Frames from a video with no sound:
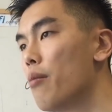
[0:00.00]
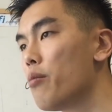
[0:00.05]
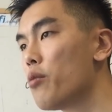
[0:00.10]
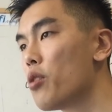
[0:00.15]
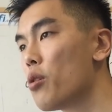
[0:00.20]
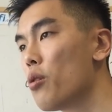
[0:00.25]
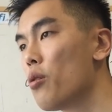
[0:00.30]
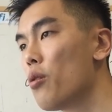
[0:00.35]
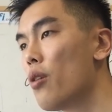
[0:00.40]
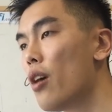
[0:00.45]

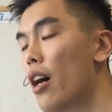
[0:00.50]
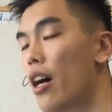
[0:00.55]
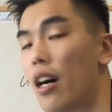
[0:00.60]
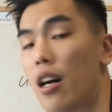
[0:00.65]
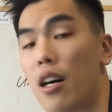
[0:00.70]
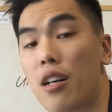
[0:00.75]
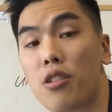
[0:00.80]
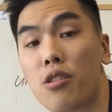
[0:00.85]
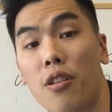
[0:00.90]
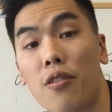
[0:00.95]
to
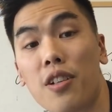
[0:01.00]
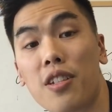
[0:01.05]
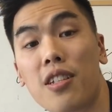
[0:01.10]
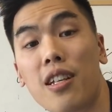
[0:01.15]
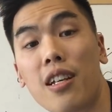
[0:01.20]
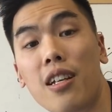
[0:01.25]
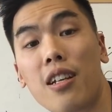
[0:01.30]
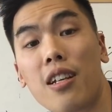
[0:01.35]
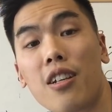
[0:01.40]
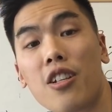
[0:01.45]
a
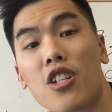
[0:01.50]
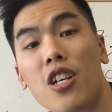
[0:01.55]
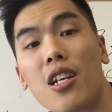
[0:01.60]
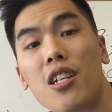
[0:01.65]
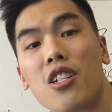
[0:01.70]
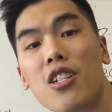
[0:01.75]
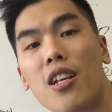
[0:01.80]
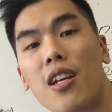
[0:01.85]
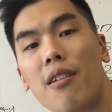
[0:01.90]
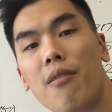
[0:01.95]
servicing
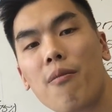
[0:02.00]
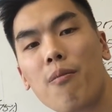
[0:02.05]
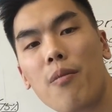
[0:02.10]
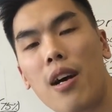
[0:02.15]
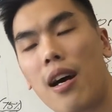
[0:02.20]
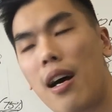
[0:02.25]
cheat sheet.